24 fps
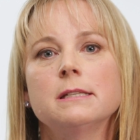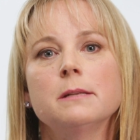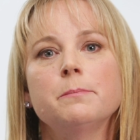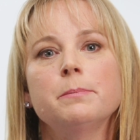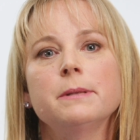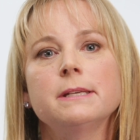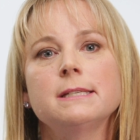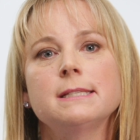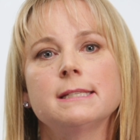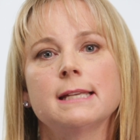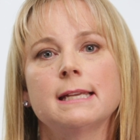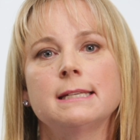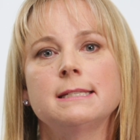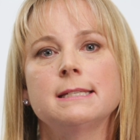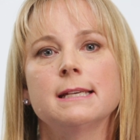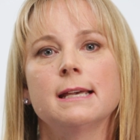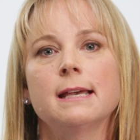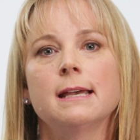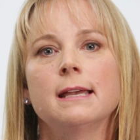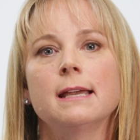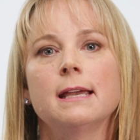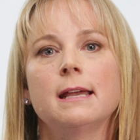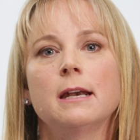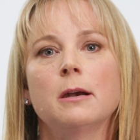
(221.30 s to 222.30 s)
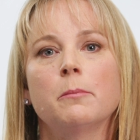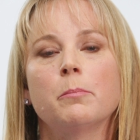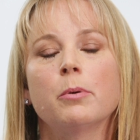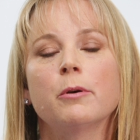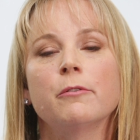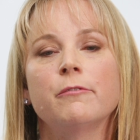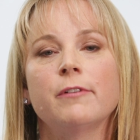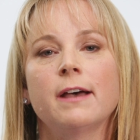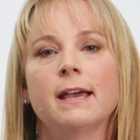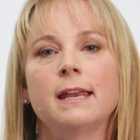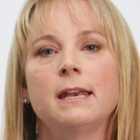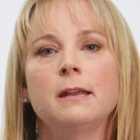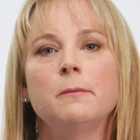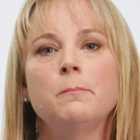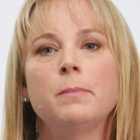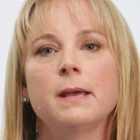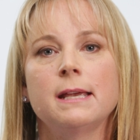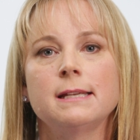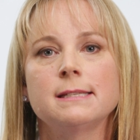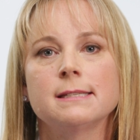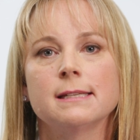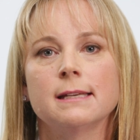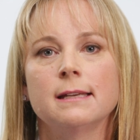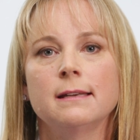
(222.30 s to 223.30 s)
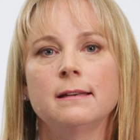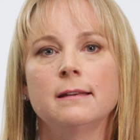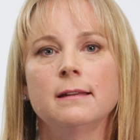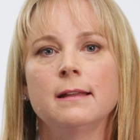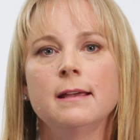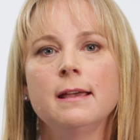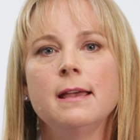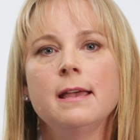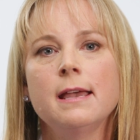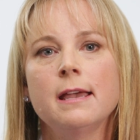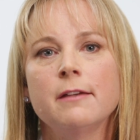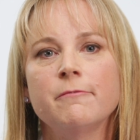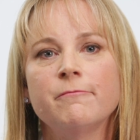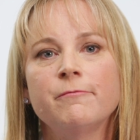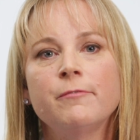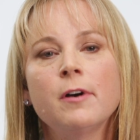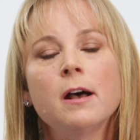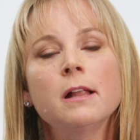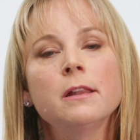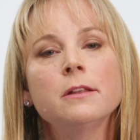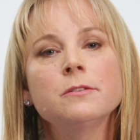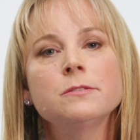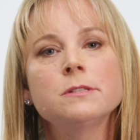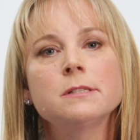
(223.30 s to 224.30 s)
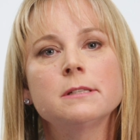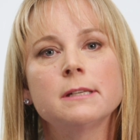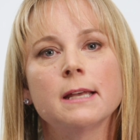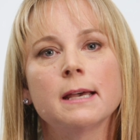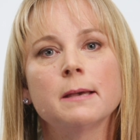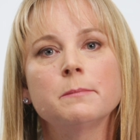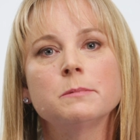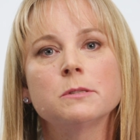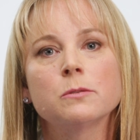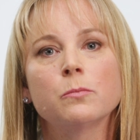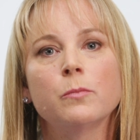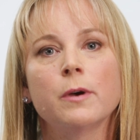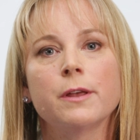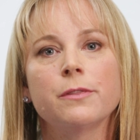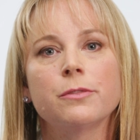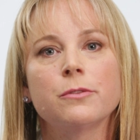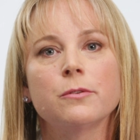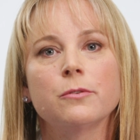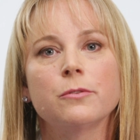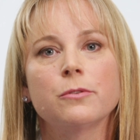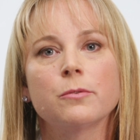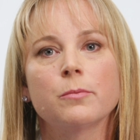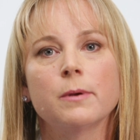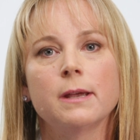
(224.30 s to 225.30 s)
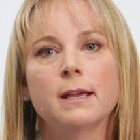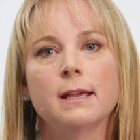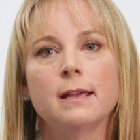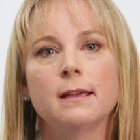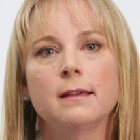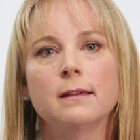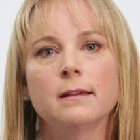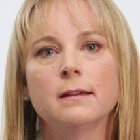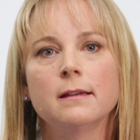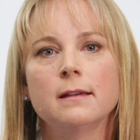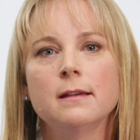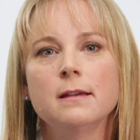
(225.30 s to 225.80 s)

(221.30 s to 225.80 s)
the placenta in a provided basin and follow steps 1 through 3,